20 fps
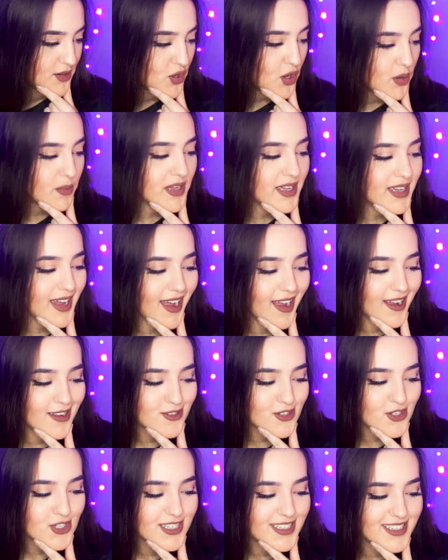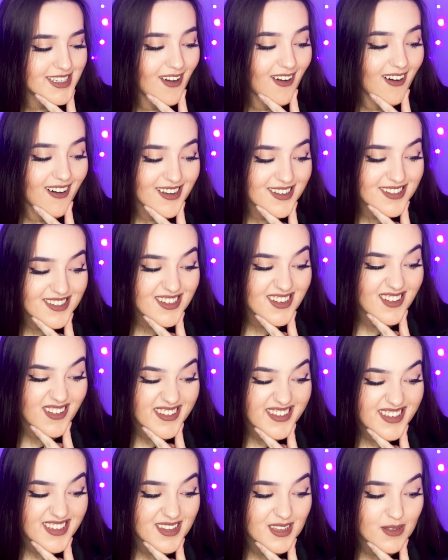Not me actually kind of
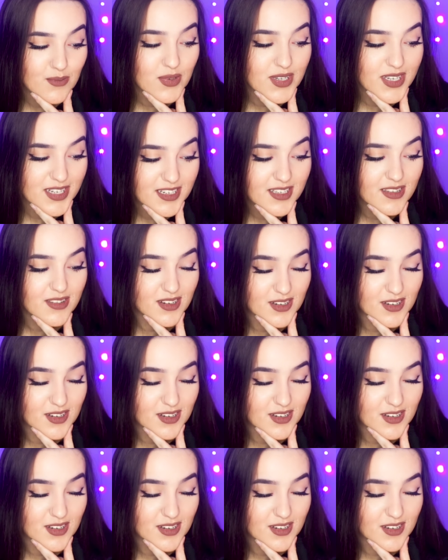liking the beanie